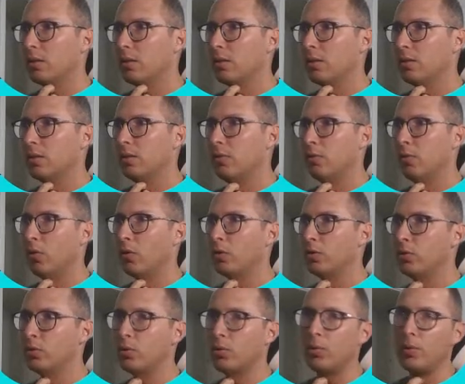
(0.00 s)
default
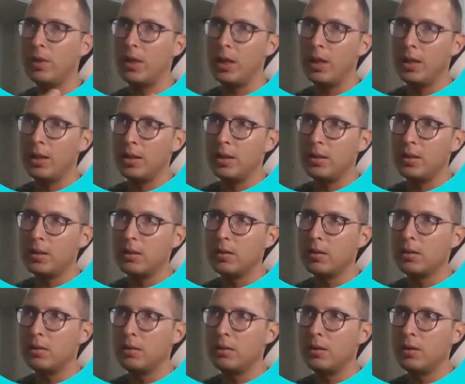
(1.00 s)
to created,
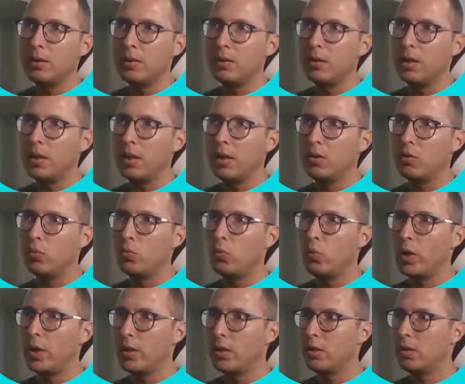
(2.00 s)
and then
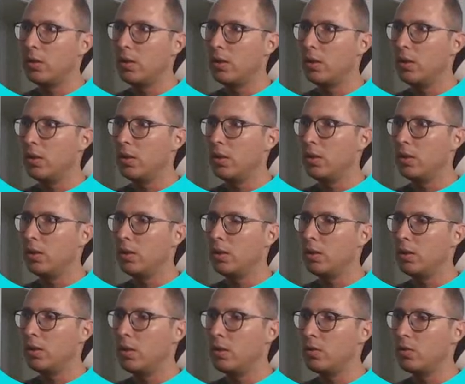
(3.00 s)
when the
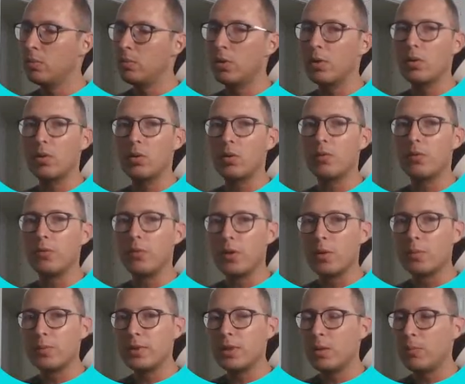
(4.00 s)
customer
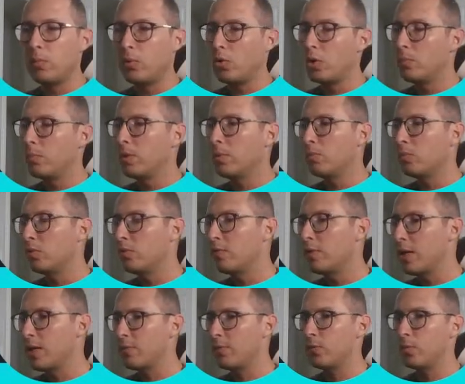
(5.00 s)
confirms the appointment, move
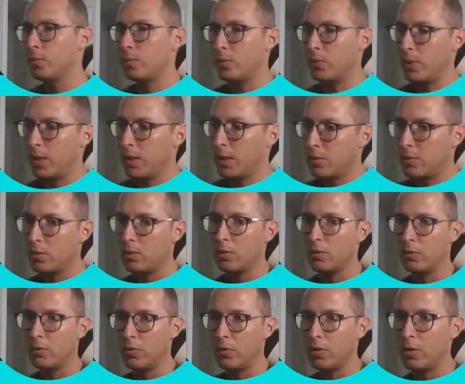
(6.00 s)
that from created to
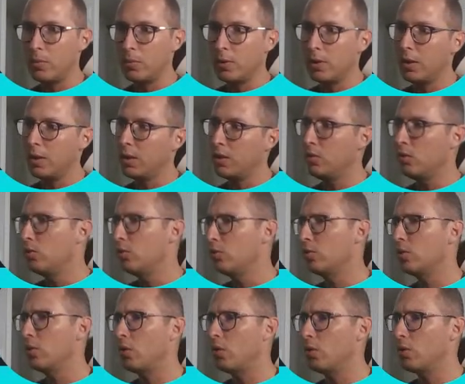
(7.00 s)
confirmed. And you should
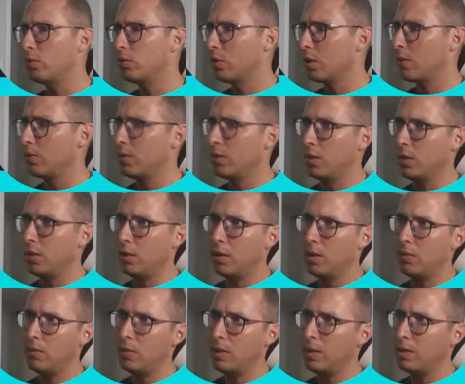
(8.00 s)
also have the
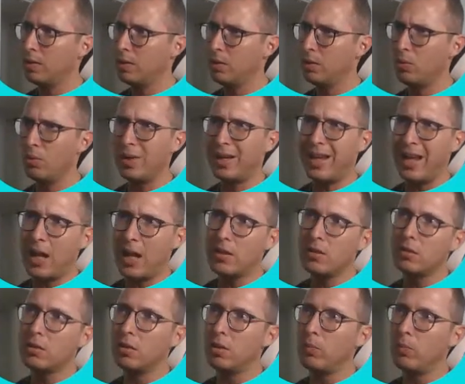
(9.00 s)
ability to
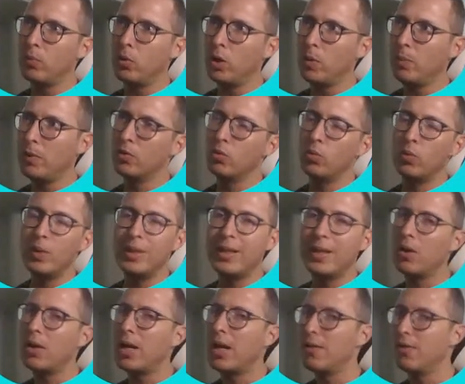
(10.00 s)
cancel appointments
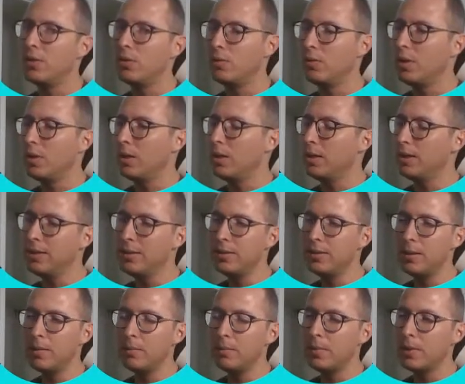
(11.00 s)
without having to delete
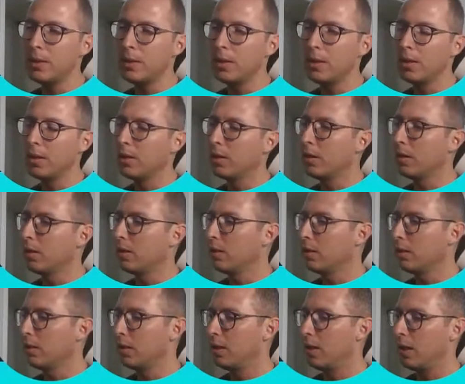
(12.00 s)
them.
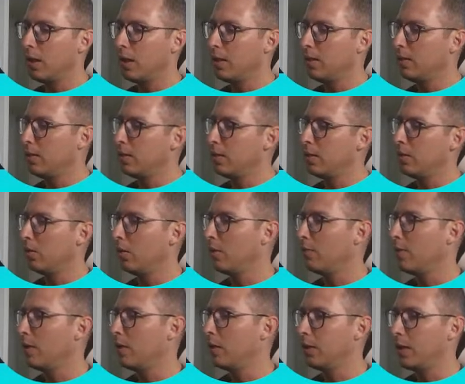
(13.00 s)
I didn't thought
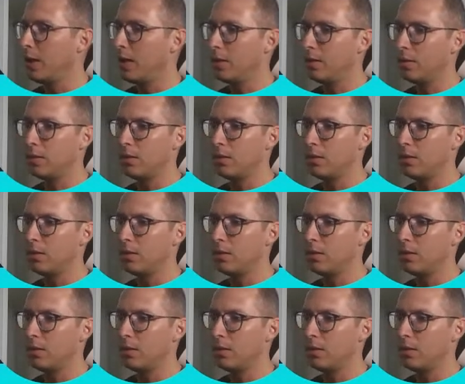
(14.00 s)
about that.